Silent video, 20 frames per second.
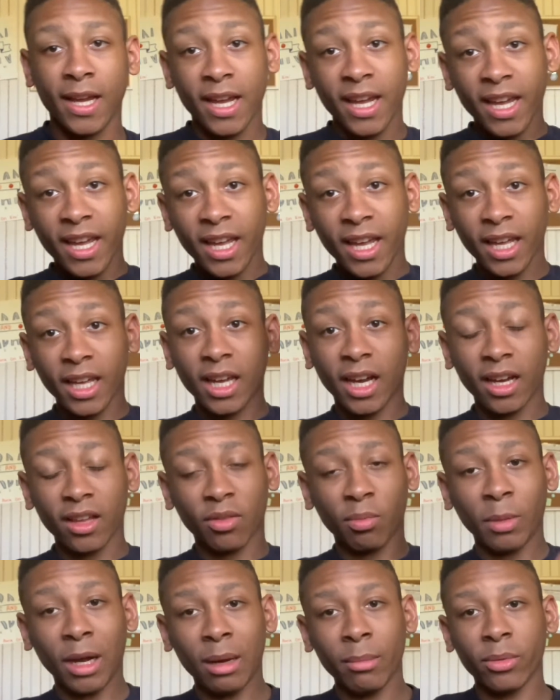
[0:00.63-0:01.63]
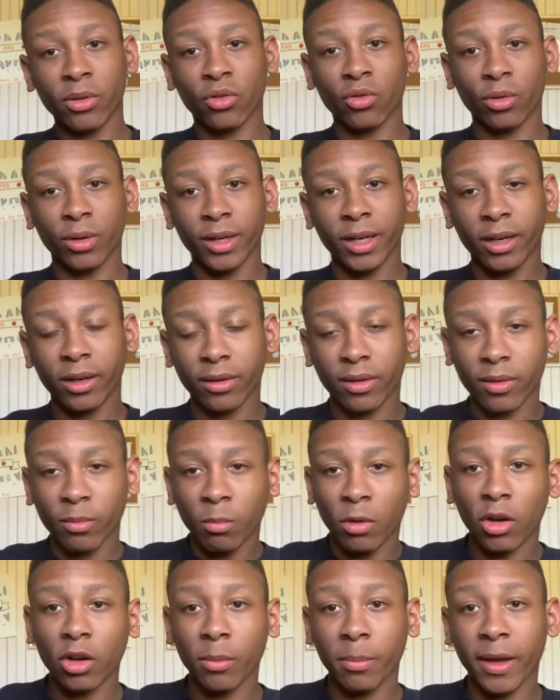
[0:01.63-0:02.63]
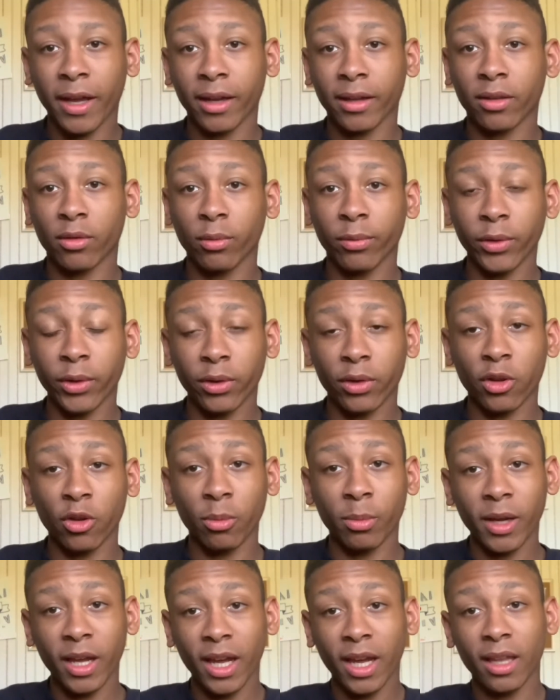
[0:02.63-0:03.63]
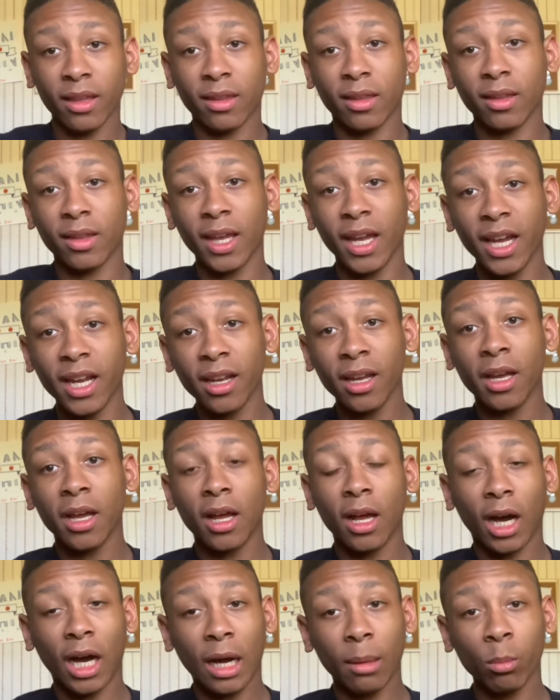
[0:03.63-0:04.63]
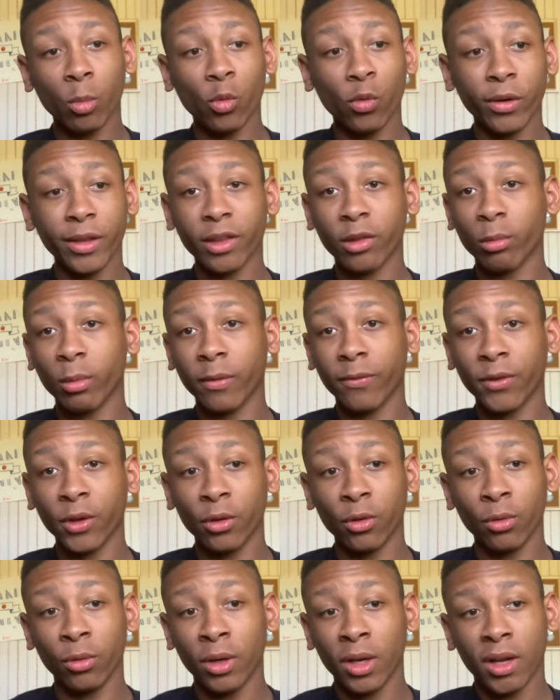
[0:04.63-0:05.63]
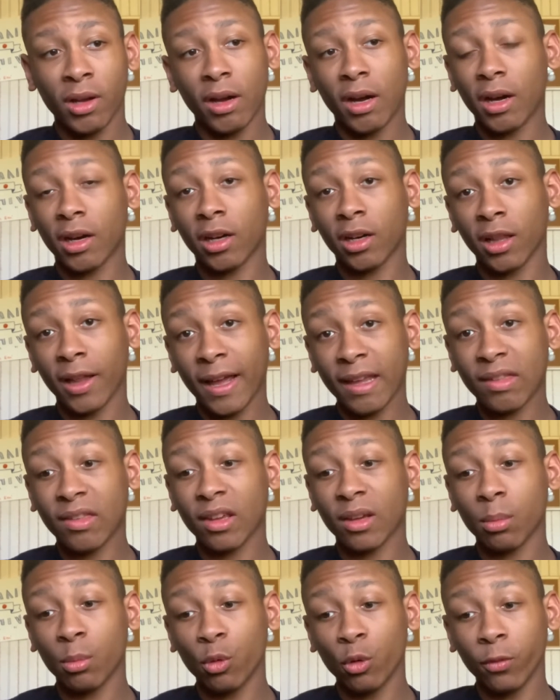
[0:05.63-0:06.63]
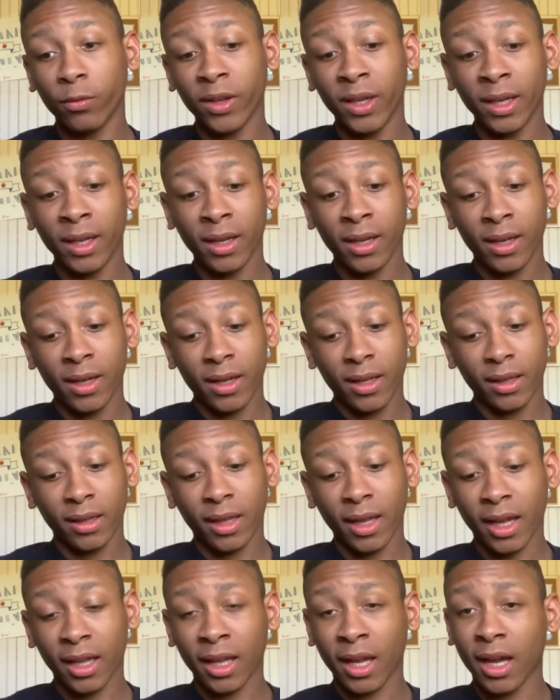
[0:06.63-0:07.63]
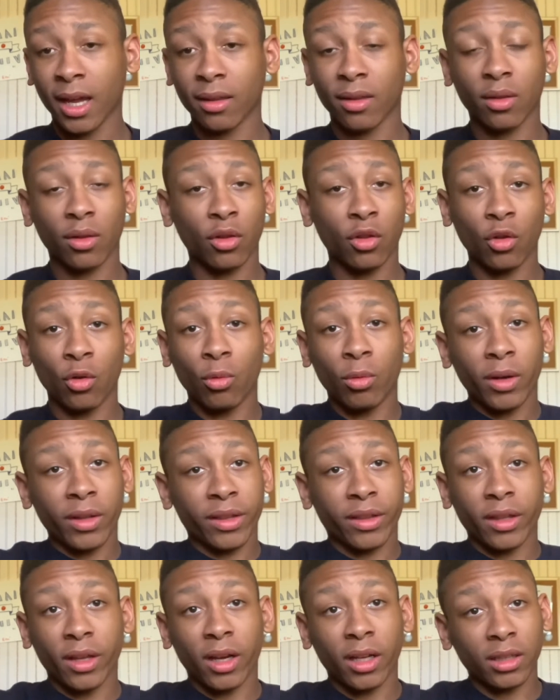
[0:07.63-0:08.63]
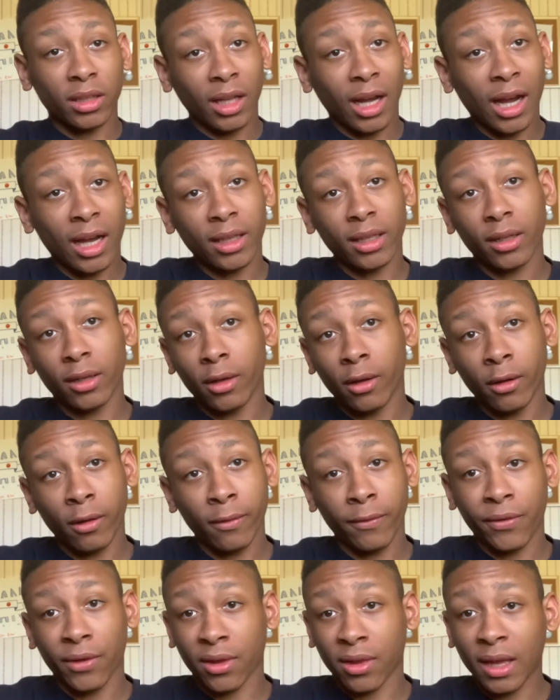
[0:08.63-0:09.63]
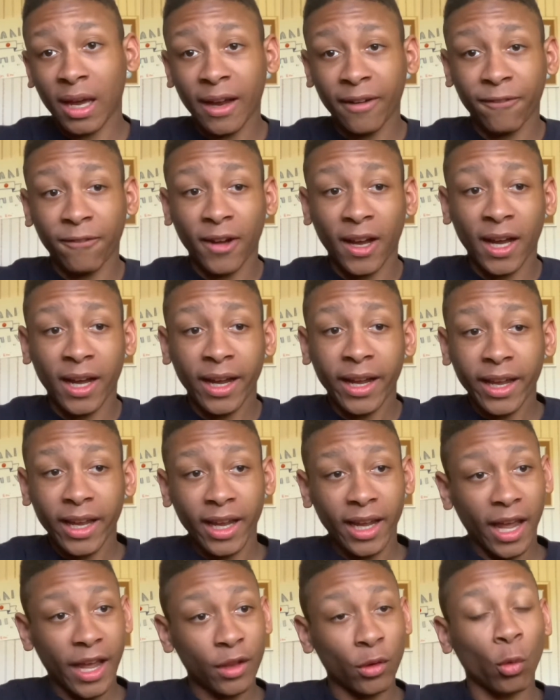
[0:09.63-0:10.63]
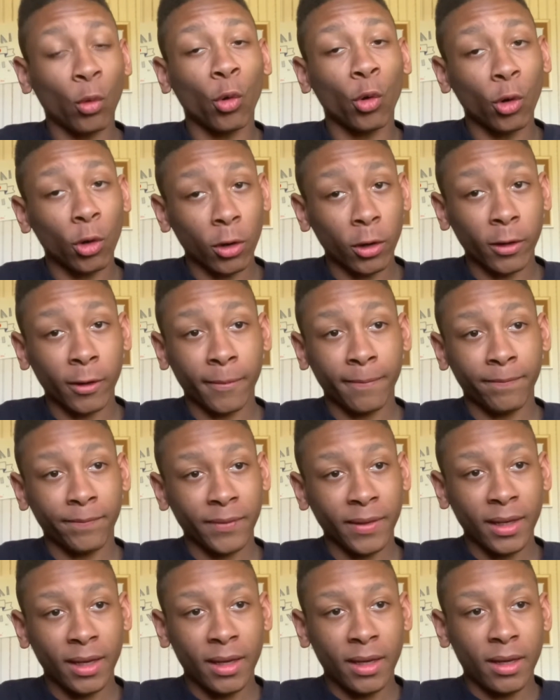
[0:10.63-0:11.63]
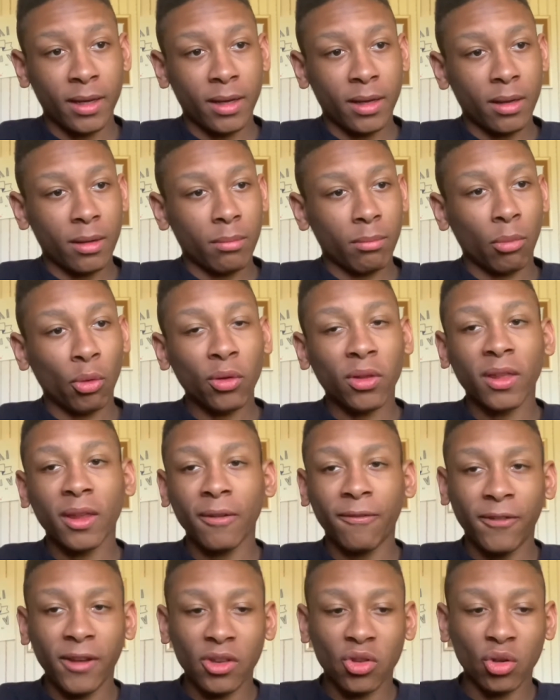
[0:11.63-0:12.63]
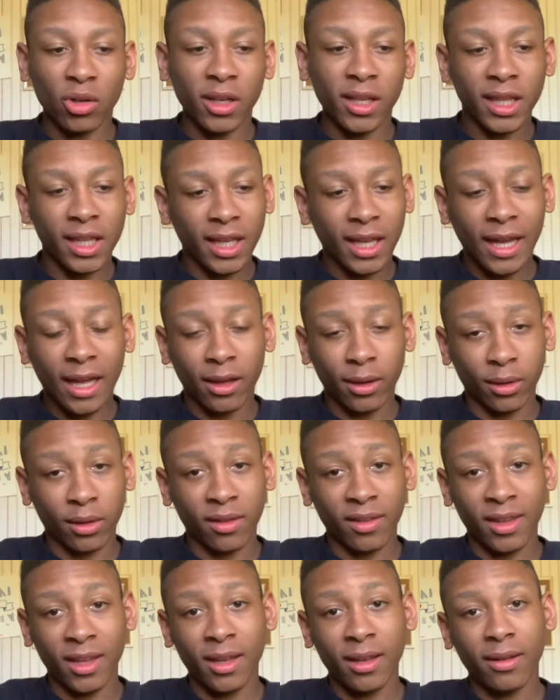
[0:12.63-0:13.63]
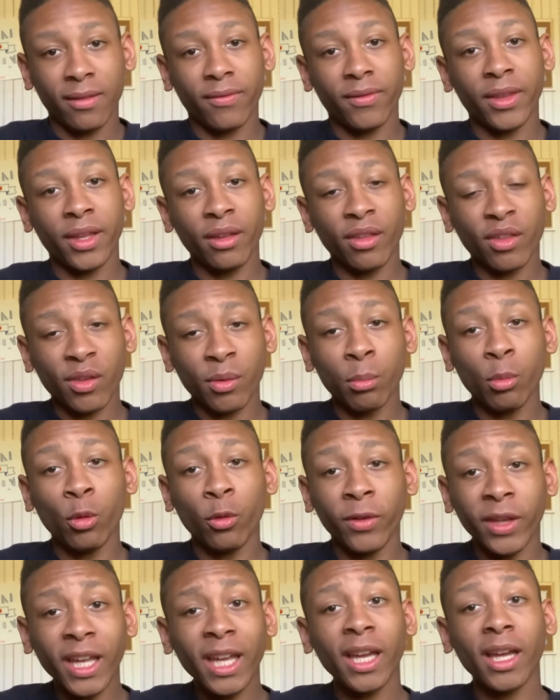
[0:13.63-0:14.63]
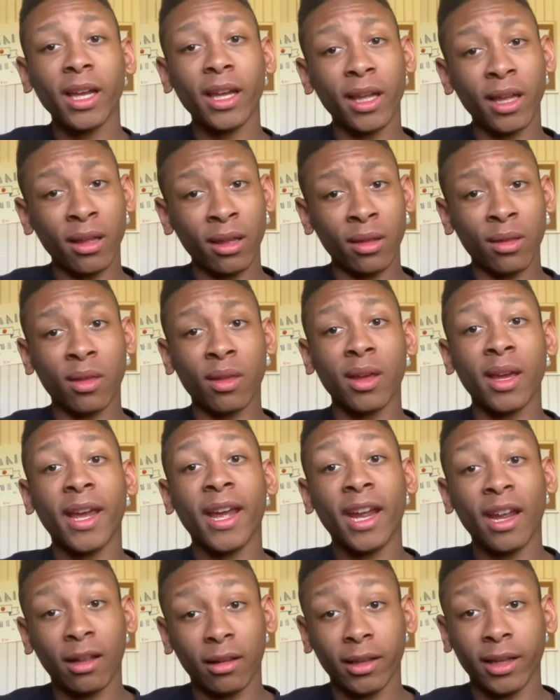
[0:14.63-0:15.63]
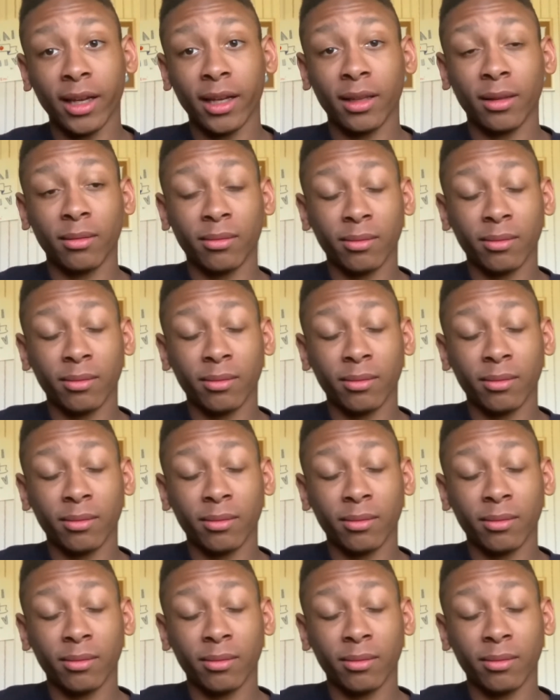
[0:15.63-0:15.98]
Hey guys, my name is Jordan Harris and welcome back to ReviewTube, and today I'm going to review a classic movie that has to do with a lot of sci-fi and horror. Mostly featured in the galaxy, this movie is Alien.